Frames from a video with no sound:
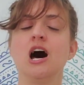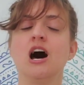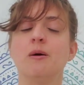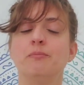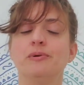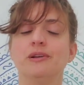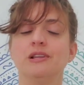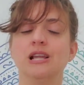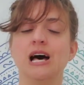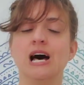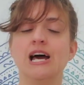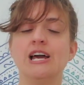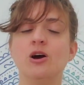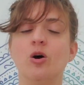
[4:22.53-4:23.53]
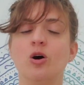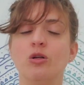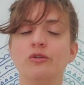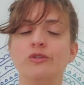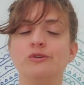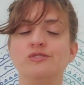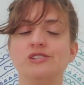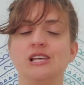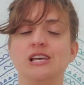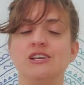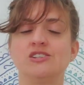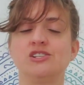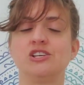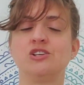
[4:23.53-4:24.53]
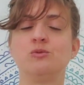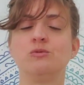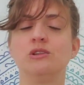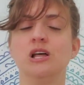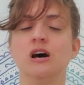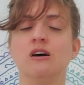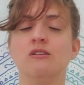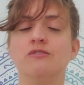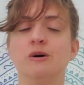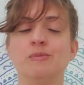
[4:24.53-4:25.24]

apply all of those things that you love